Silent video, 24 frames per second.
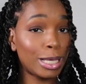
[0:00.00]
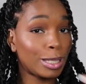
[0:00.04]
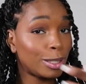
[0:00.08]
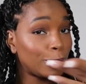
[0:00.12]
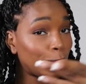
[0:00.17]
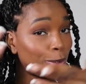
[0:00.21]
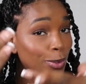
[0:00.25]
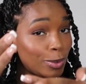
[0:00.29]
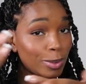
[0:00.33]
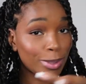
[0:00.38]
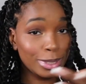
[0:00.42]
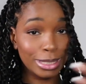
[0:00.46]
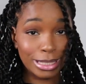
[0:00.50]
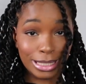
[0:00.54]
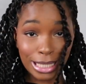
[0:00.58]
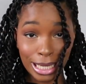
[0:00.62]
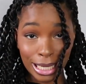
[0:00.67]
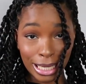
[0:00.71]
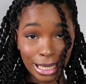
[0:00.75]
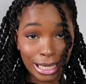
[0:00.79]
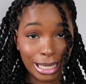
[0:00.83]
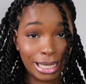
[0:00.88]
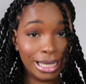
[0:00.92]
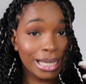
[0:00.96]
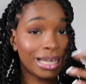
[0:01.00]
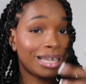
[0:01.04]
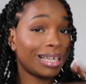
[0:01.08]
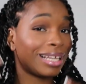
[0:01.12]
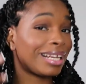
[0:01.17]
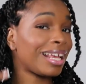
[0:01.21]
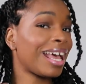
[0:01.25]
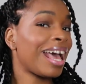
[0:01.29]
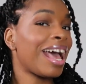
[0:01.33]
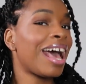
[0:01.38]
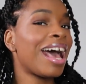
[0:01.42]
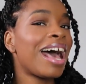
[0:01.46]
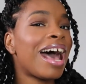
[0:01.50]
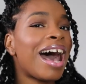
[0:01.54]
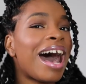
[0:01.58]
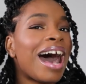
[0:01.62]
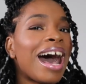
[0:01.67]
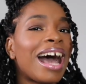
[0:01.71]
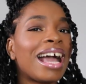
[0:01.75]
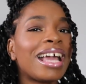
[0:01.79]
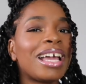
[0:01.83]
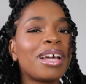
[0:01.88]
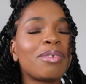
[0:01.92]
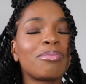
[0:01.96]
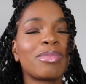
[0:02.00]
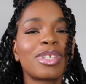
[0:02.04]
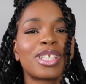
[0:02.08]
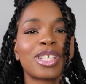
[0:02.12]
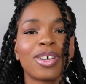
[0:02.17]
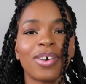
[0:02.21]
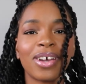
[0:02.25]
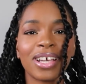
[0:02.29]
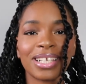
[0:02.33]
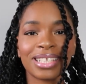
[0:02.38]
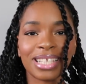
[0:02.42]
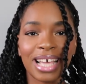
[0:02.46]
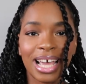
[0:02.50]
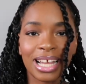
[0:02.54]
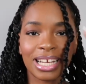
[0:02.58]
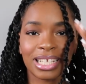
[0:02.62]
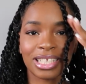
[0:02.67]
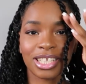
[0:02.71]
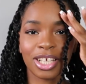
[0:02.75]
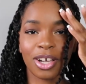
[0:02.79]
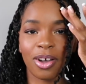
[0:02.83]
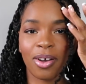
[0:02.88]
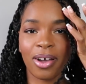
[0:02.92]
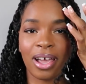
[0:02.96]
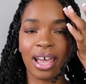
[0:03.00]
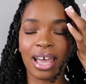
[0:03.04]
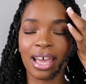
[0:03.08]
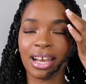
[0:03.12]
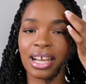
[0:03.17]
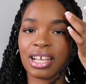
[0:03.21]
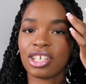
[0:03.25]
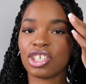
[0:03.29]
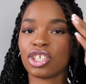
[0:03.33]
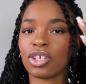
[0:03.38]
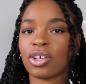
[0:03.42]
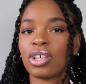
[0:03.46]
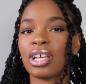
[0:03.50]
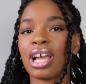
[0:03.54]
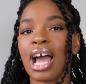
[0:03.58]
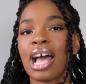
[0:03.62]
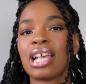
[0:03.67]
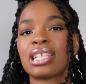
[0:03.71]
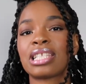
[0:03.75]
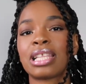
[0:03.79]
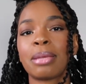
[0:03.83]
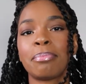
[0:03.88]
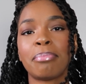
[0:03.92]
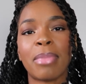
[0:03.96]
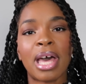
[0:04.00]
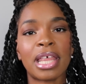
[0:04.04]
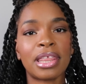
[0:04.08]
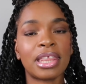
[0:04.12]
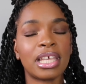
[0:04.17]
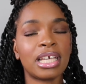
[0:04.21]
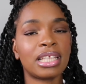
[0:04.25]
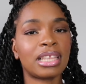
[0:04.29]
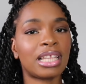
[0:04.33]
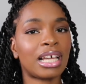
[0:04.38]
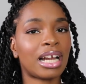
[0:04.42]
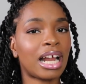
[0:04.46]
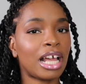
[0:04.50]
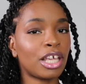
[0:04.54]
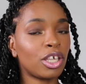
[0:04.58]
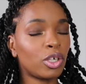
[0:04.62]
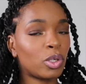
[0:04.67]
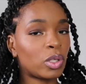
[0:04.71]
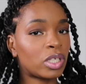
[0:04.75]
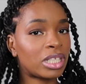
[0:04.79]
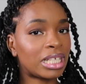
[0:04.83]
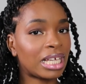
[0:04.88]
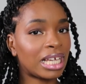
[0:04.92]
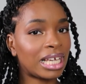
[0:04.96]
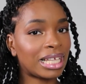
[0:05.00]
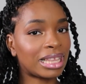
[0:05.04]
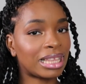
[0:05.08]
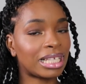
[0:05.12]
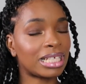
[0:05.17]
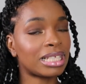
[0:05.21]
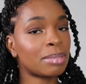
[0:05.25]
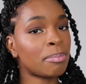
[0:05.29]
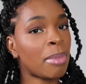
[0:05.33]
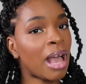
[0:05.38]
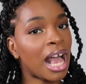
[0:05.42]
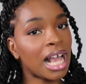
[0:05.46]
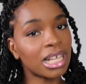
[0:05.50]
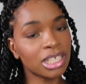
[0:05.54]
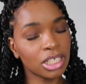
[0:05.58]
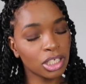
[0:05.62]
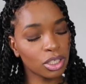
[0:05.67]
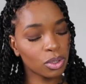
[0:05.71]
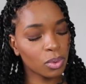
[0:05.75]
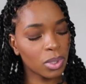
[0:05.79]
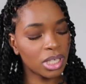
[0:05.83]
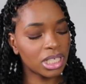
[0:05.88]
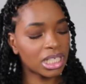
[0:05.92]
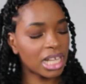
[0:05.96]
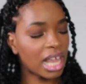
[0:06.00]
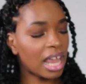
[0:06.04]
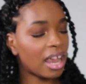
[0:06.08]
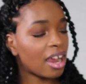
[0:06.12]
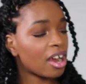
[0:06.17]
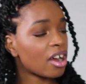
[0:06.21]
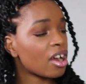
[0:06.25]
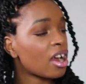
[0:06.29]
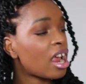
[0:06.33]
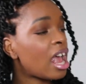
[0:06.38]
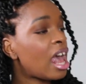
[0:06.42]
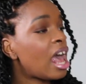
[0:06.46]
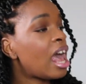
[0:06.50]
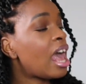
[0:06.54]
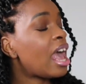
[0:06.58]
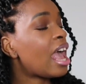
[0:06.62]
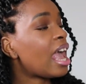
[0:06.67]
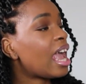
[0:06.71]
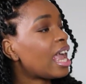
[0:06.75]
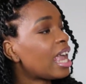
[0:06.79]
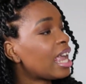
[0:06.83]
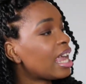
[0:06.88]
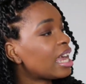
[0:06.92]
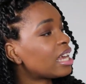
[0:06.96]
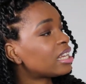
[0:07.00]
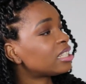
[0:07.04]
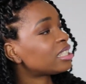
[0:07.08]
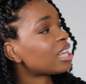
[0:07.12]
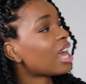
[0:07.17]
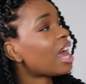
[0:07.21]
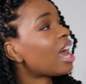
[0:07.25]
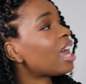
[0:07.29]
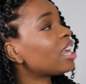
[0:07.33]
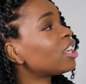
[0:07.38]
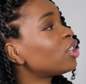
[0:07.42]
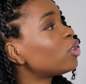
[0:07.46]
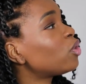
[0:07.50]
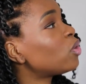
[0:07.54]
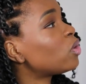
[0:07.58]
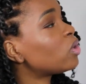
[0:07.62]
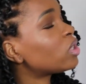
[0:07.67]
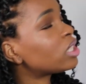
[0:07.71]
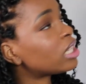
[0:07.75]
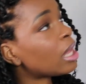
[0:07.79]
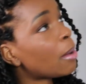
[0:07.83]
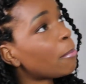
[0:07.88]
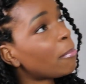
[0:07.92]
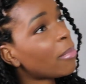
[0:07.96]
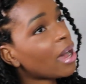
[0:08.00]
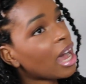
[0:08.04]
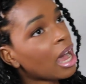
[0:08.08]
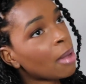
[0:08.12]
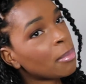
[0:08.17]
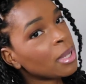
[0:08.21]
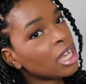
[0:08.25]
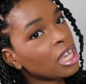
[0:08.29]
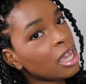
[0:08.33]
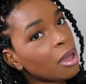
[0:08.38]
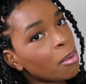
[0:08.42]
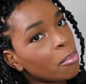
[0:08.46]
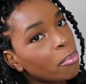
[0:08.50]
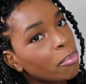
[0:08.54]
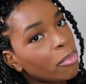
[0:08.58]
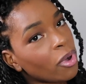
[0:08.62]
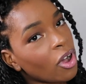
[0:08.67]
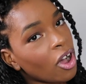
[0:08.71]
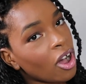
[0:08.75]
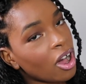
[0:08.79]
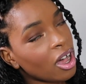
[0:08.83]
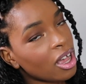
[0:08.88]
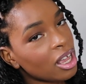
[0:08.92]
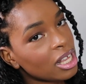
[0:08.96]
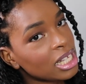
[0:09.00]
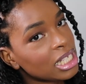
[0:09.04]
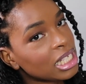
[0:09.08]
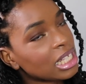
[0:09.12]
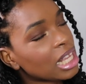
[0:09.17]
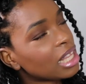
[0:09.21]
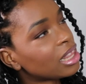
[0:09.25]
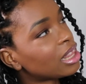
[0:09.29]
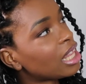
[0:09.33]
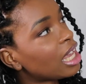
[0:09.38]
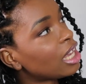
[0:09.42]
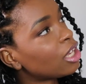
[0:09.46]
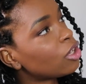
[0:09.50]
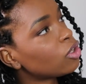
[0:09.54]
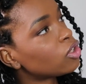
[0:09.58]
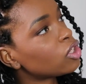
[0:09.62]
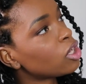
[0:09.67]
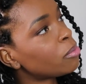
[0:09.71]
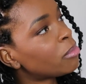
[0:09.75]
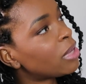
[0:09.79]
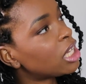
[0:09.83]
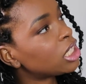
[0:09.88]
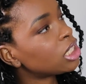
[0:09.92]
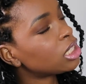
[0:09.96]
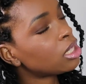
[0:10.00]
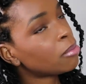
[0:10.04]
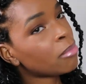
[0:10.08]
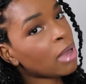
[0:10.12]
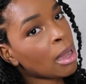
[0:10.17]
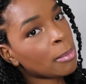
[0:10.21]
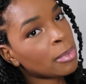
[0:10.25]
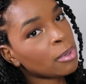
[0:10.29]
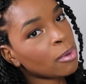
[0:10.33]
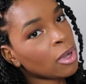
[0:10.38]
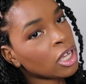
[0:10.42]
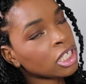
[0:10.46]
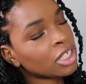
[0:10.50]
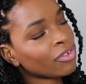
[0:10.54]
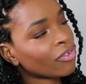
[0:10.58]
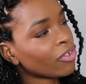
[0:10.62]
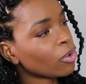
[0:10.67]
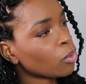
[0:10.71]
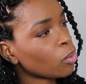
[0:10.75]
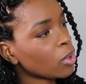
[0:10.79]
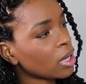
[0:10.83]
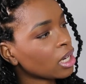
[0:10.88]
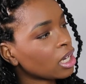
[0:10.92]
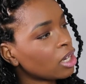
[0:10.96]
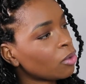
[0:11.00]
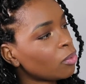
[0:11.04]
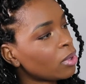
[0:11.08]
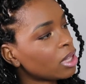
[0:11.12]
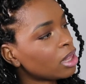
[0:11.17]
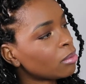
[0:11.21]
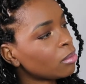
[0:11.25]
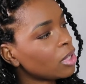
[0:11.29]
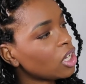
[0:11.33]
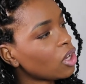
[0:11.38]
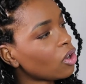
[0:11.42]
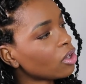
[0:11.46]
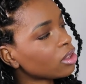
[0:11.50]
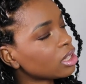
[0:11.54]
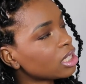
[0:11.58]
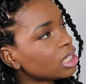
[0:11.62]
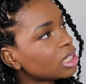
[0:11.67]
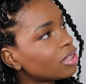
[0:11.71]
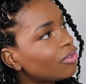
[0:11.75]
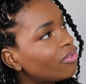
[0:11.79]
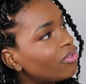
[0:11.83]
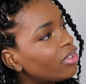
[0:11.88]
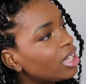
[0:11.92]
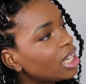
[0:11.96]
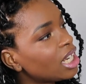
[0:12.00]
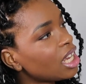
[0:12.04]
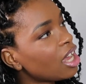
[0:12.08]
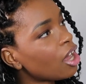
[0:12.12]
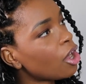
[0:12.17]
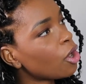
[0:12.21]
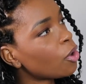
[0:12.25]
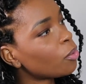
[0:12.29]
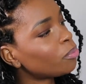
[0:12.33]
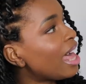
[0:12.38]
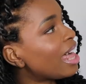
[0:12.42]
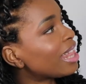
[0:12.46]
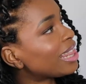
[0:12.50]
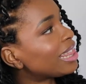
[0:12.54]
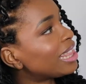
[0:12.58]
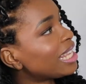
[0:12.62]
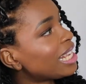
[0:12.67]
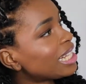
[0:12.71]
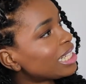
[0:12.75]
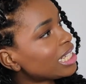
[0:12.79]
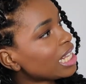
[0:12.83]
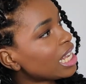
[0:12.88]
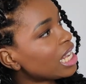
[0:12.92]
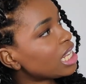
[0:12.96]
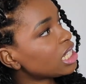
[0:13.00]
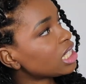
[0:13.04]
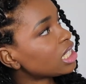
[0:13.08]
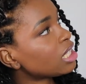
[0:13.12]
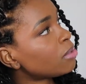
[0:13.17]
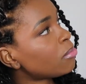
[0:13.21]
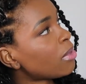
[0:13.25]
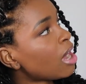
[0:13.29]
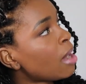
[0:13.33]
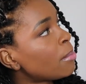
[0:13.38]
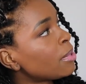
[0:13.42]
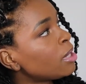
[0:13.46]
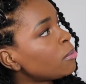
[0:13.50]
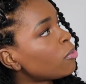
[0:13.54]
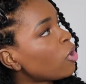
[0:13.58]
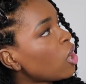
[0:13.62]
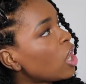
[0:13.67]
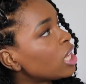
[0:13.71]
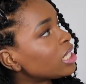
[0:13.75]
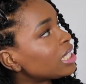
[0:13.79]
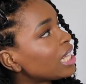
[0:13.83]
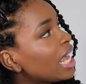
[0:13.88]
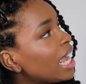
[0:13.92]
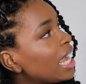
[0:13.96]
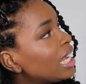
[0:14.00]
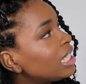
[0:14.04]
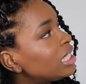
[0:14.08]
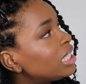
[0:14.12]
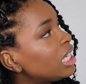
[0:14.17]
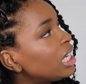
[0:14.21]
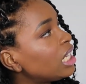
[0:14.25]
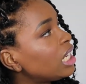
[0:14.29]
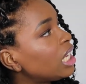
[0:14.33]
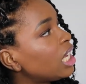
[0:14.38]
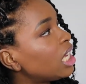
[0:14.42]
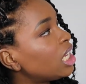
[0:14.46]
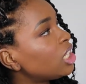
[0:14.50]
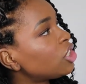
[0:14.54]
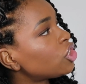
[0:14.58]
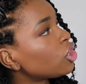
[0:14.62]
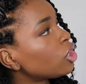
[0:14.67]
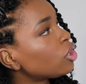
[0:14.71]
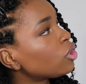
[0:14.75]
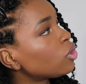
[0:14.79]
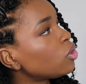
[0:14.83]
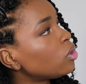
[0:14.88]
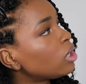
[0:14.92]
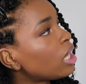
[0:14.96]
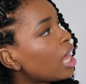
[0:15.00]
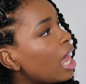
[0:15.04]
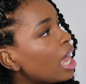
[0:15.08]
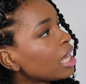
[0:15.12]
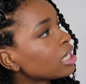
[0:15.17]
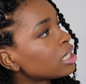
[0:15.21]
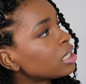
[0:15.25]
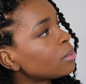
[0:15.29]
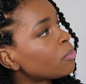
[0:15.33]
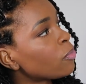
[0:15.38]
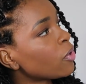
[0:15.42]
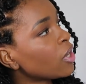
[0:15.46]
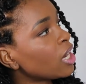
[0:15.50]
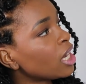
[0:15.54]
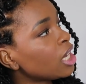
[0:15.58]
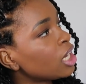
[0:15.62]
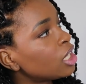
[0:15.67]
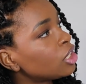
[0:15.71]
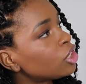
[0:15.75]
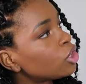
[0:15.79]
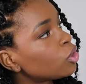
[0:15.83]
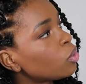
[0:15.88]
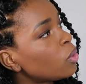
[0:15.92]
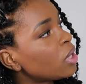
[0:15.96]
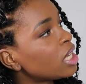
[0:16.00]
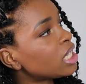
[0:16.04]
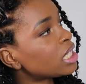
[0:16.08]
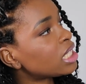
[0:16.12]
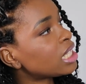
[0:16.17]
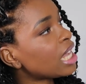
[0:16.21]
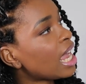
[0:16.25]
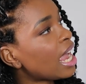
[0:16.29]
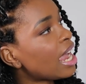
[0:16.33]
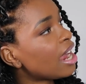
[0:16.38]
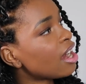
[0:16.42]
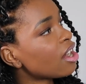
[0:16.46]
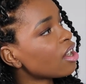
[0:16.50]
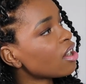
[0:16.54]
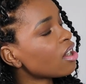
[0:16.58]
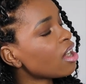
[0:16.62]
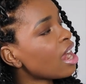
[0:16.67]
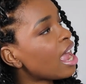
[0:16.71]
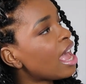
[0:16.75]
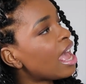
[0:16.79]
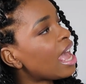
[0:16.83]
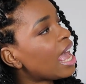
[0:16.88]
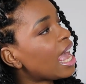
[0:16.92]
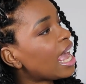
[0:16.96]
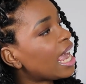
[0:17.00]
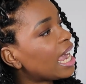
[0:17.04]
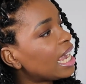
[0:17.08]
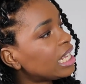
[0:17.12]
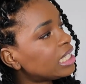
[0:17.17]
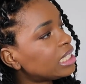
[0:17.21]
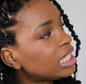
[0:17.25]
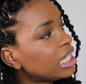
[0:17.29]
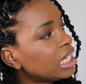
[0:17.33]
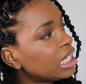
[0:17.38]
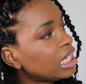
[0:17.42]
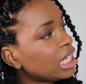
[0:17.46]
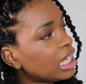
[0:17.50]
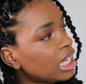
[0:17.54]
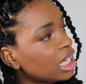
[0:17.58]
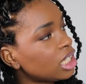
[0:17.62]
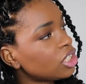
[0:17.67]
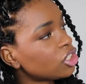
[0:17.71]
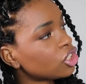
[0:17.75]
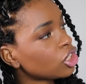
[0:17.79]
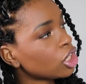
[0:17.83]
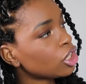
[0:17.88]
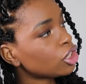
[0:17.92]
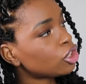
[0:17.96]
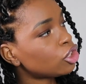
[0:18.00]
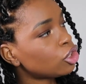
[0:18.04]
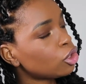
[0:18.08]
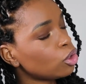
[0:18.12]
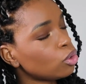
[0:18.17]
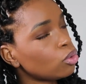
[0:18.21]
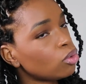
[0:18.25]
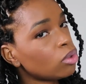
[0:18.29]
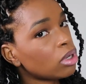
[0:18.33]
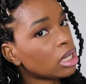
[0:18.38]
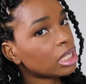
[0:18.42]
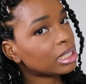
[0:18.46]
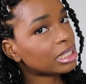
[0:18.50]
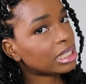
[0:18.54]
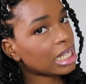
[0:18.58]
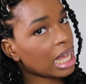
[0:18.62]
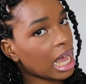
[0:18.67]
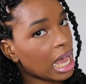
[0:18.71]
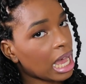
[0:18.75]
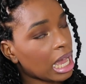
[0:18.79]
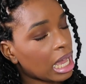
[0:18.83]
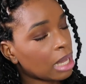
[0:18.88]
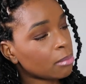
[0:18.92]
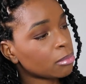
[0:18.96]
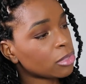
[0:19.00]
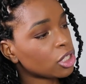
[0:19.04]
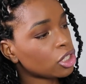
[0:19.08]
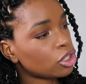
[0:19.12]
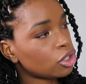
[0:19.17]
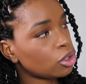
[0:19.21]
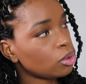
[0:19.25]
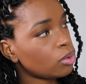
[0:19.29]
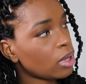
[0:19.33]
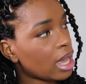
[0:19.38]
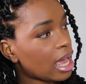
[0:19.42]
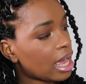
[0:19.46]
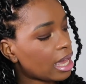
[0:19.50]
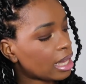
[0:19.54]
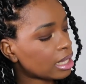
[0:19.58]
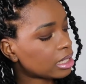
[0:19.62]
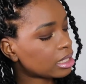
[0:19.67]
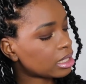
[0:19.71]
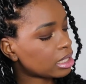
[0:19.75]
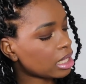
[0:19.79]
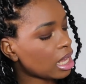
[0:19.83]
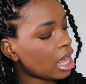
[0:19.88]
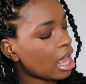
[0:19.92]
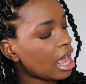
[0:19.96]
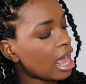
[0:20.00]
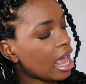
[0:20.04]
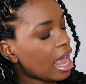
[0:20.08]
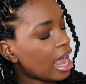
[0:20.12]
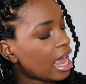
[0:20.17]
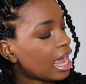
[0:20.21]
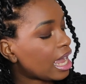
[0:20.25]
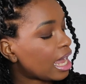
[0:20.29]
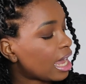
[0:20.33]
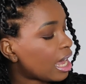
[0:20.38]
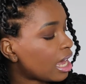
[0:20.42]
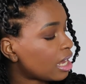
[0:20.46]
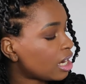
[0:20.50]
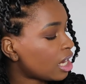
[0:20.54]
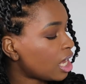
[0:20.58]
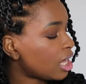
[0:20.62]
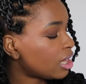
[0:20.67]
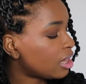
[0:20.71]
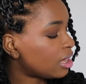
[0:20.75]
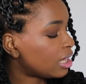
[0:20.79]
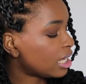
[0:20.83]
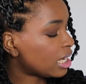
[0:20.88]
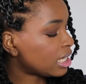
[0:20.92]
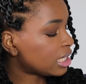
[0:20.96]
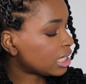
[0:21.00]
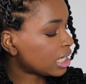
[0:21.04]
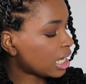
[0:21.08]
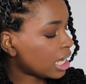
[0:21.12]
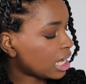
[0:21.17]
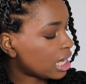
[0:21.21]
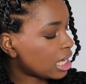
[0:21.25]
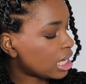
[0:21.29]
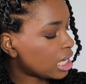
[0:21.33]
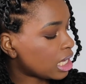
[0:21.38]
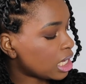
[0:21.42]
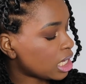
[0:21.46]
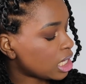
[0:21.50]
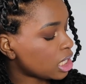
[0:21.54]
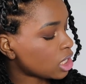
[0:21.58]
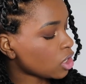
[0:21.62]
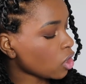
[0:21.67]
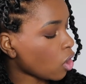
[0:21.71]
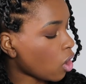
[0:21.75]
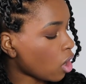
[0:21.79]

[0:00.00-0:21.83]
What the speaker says: You see it? I am so excited to go ahead and show you guys the method that I used to get this passion twist hair, and I used BOBBI Boss. Thank you so much to BOBBI Boss for working with me on this video. This is the BOBBI Boss 18-inch new lock spring twist hair, 18-inch 2x, and this is